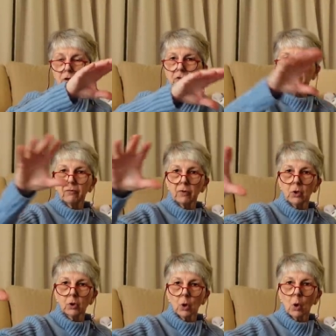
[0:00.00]

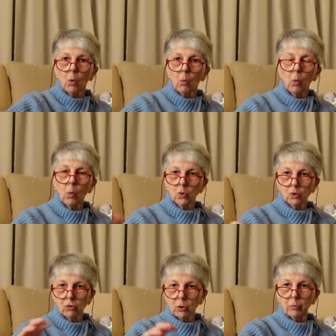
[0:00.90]
different war
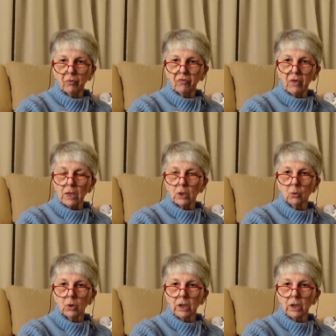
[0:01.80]
troops that you